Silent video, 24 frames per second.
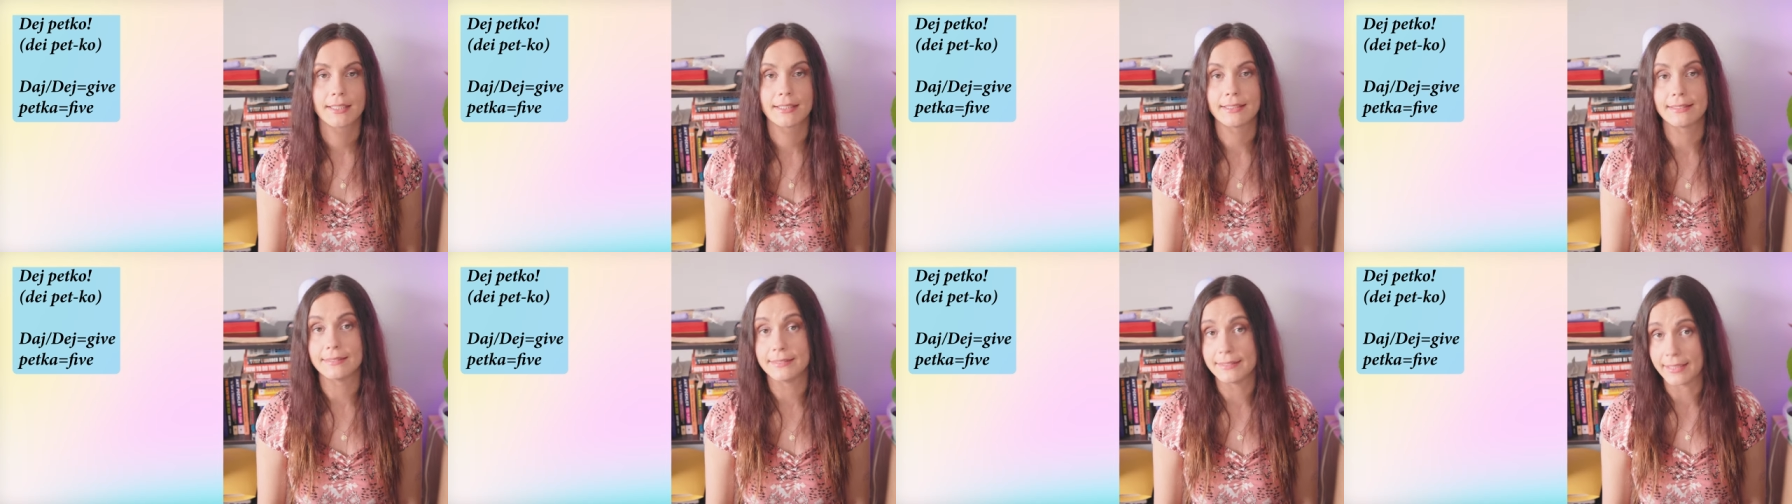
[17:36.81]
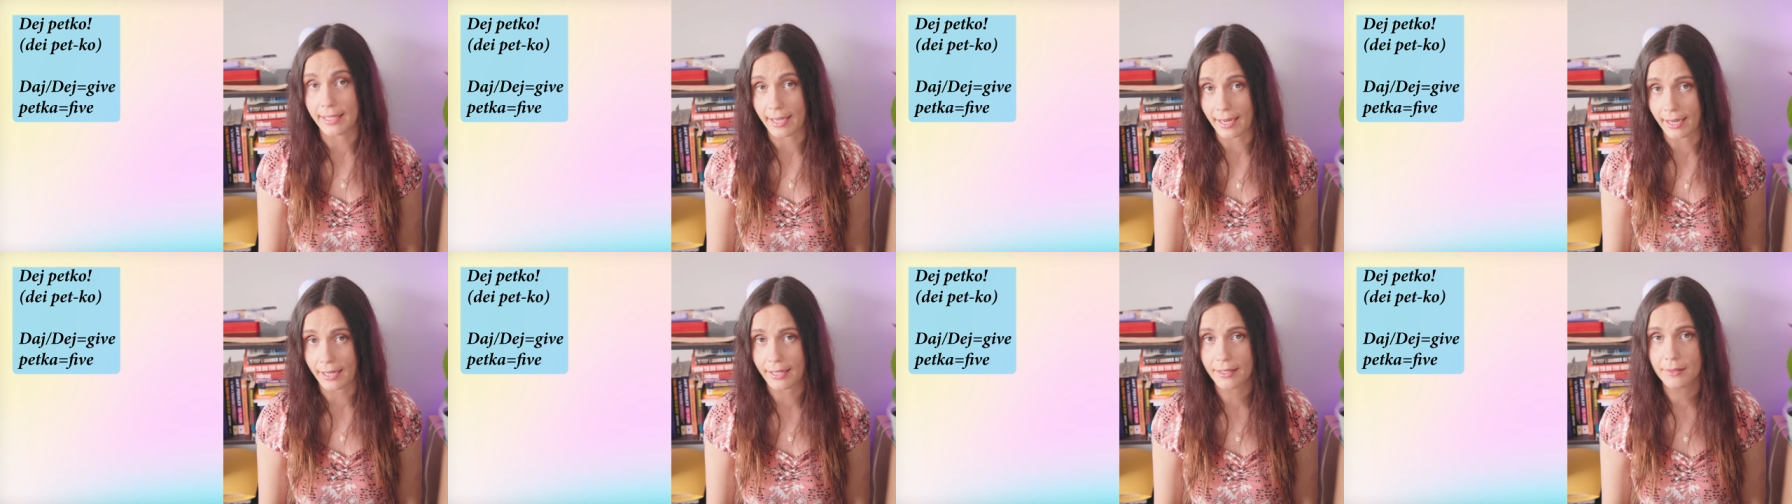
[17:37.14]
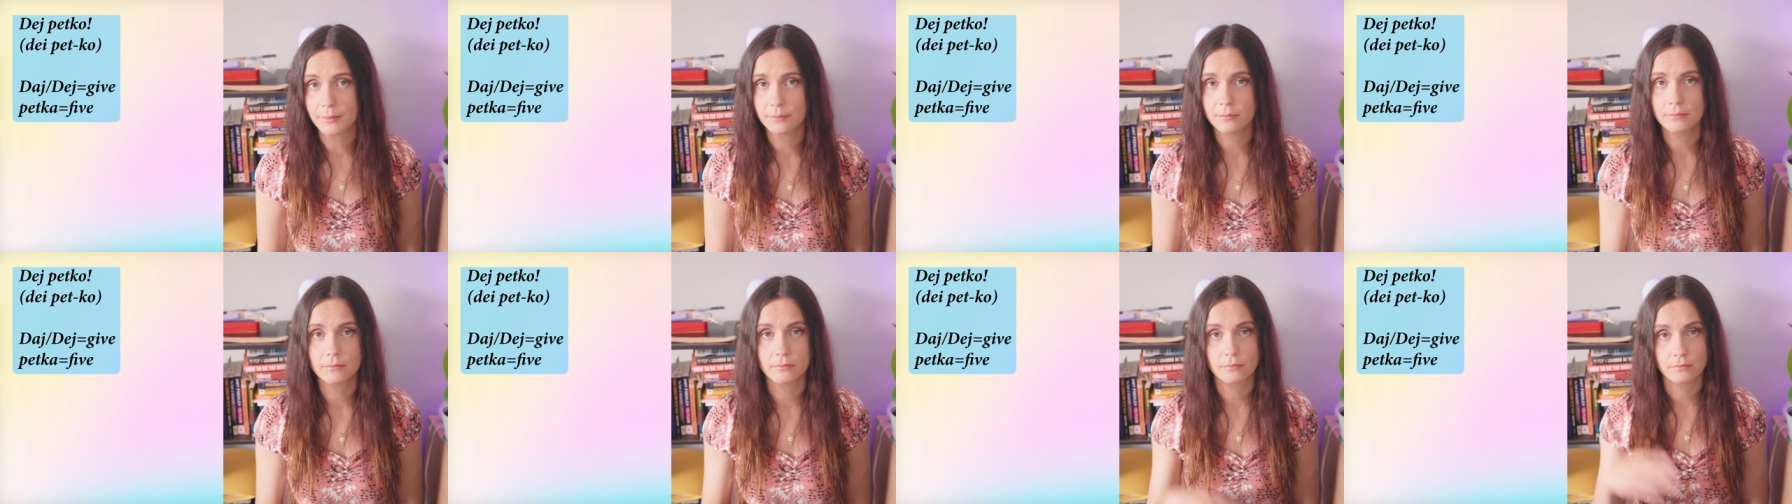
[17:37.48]
They
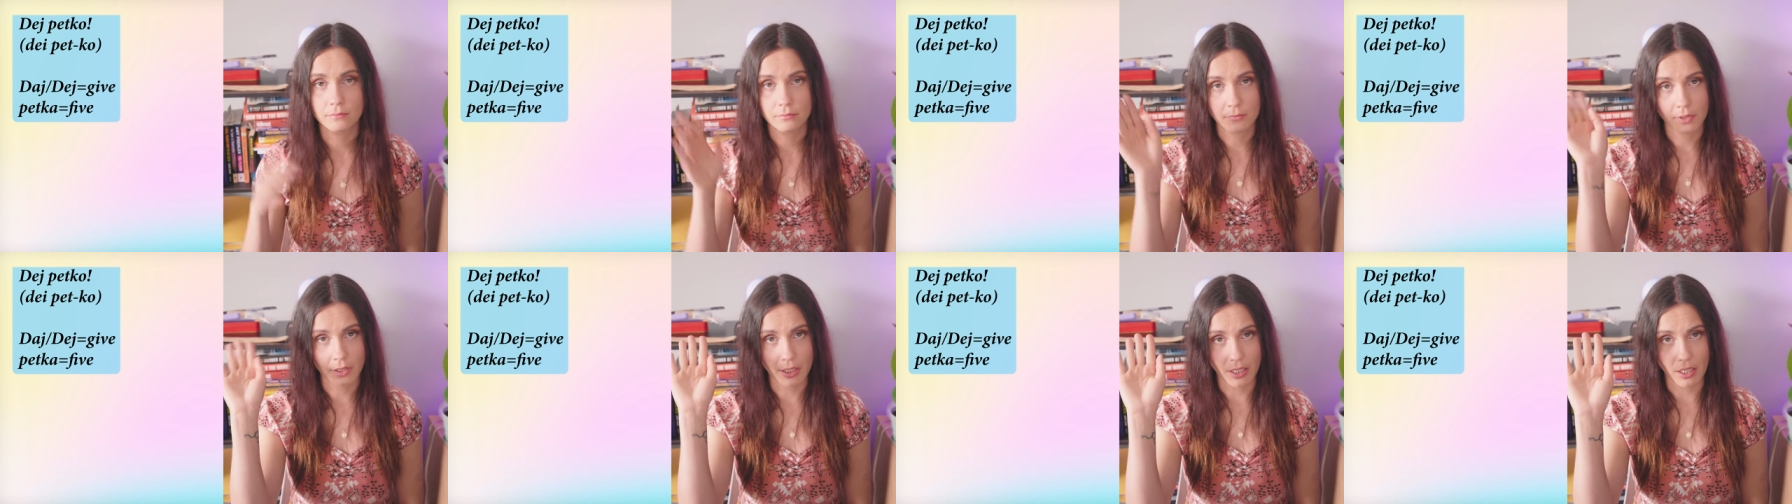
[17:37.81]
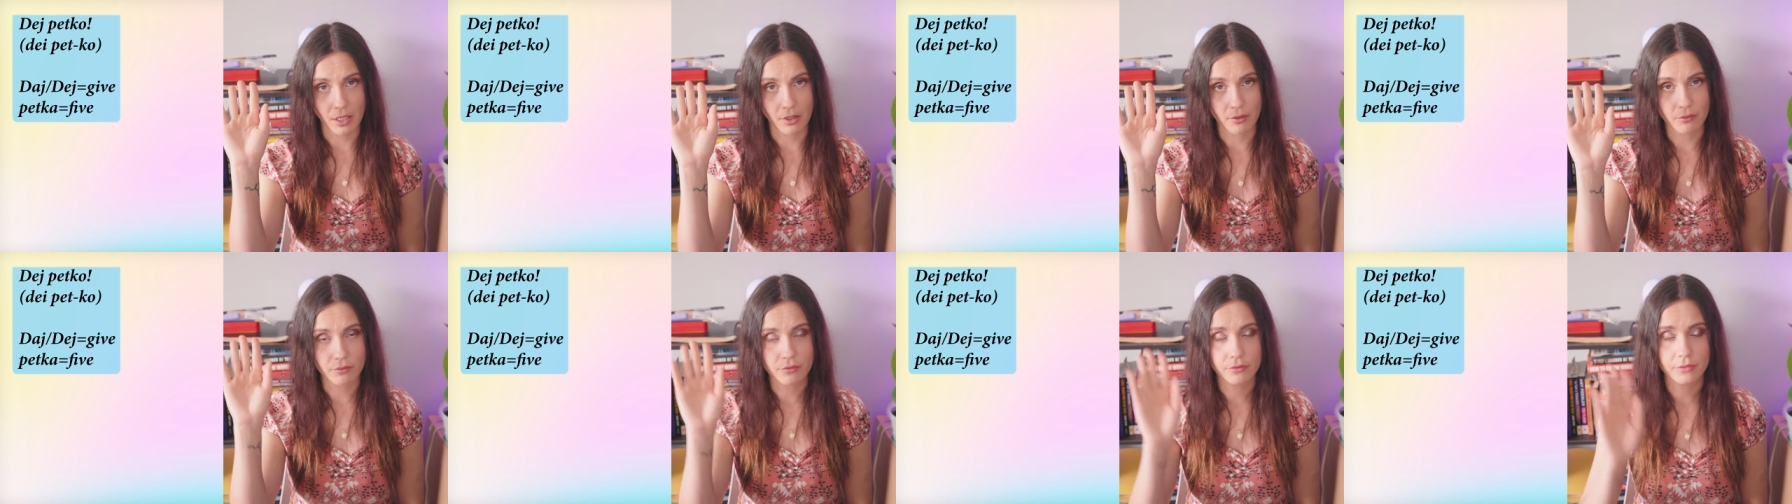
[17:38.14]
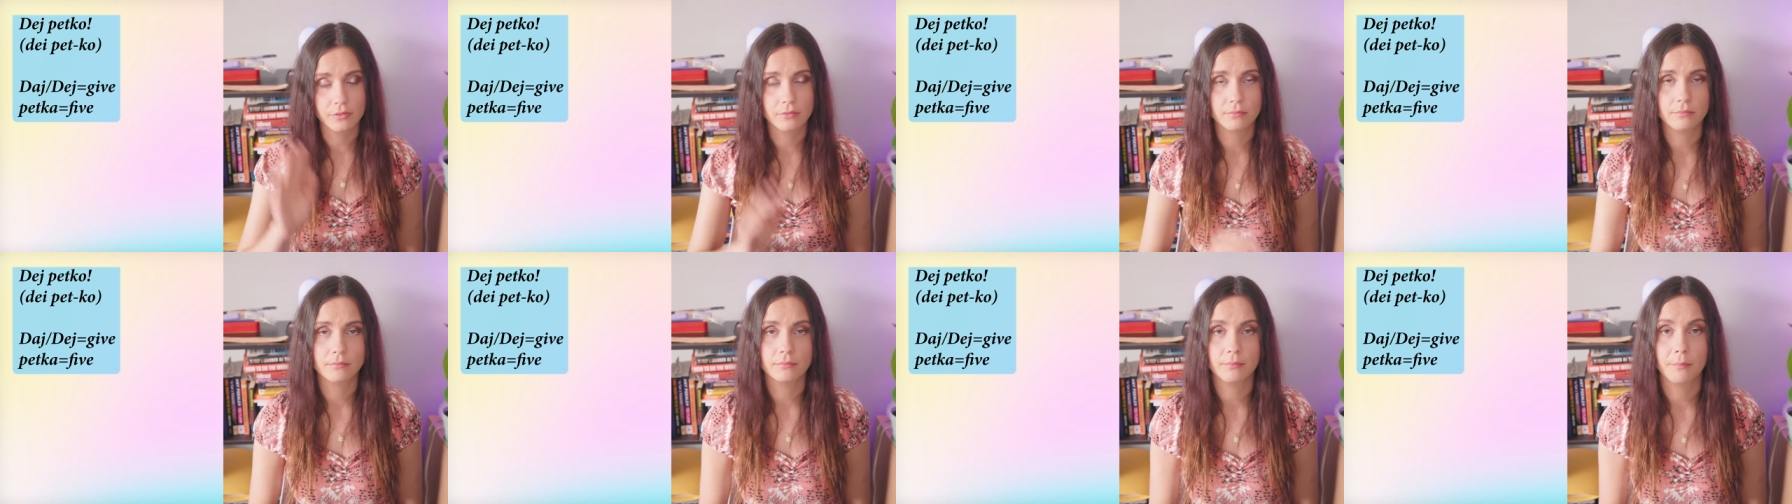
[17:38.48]
give
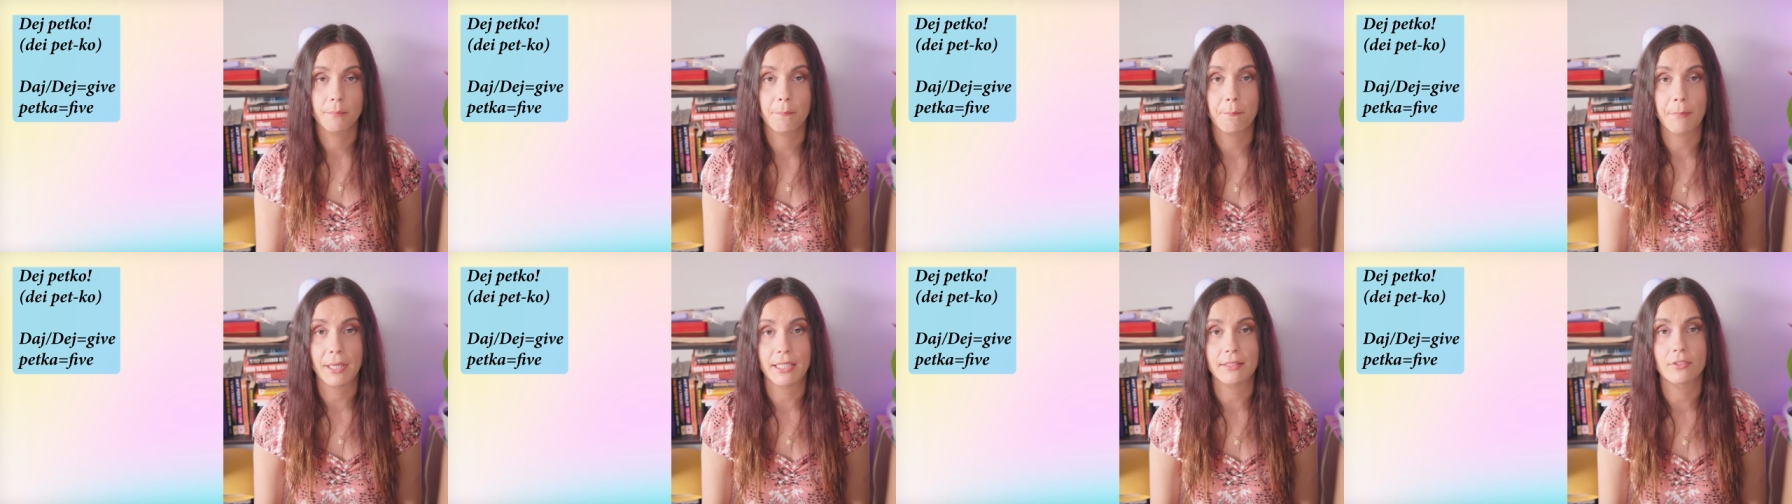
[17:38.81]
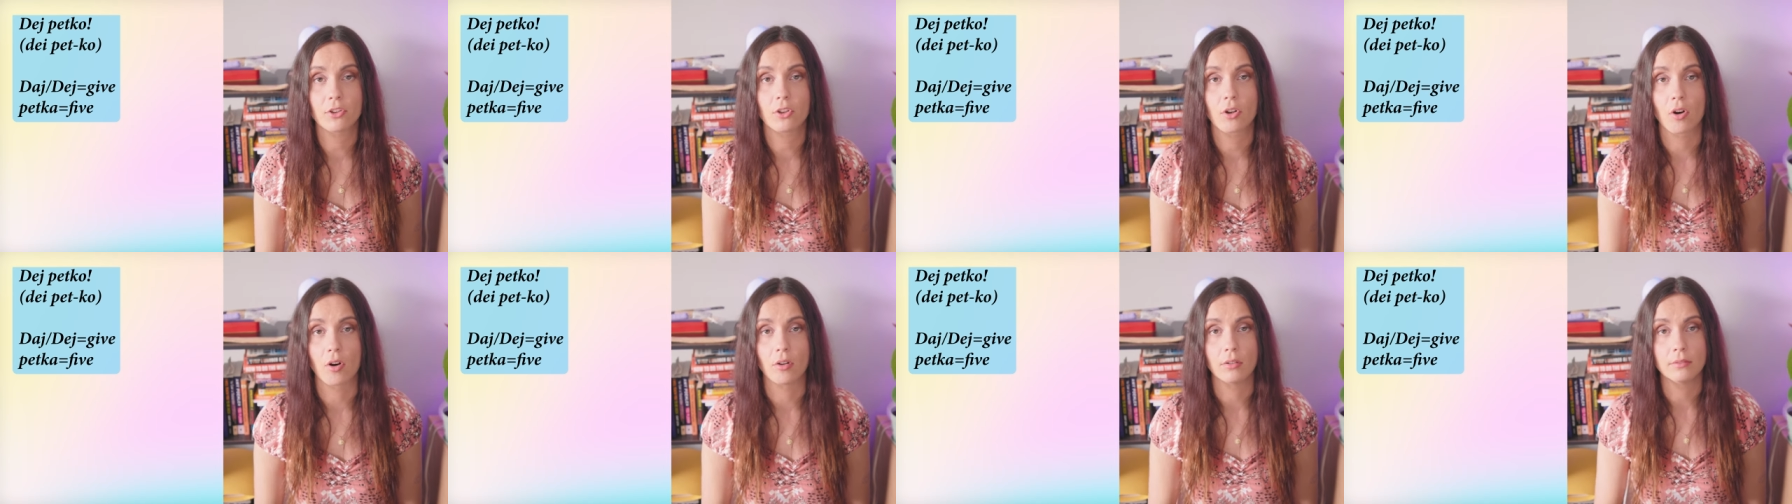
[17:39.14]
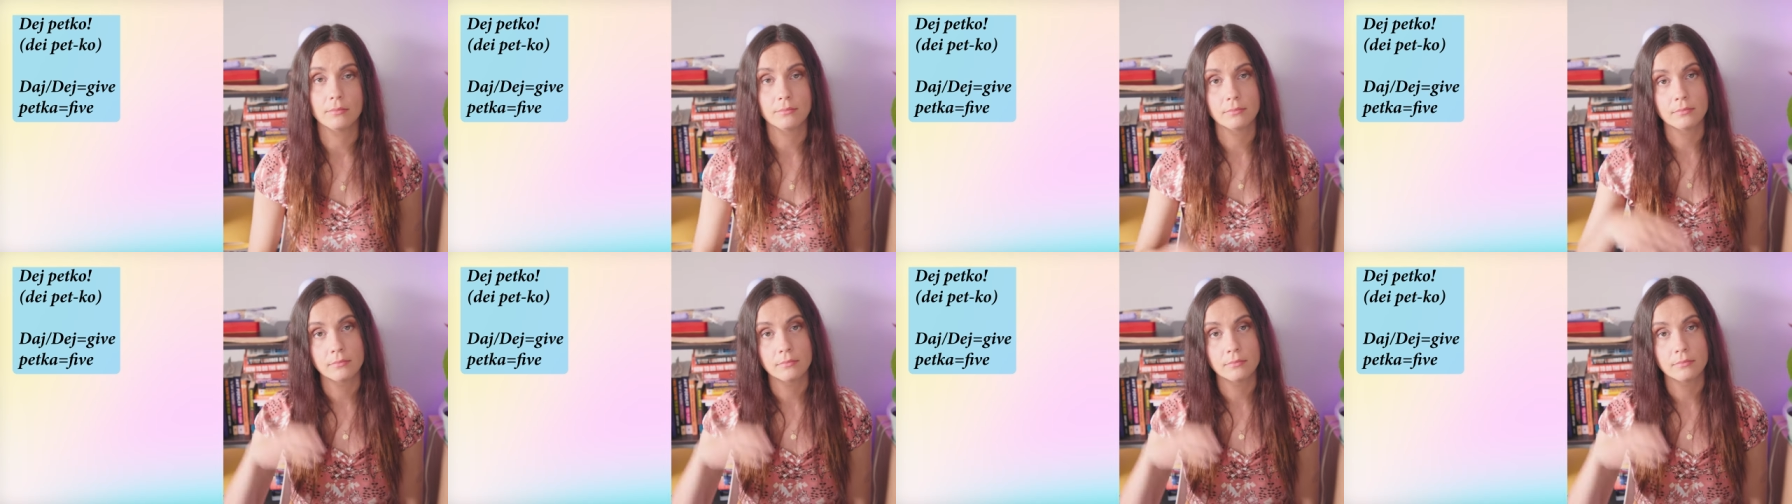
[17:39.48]
petko.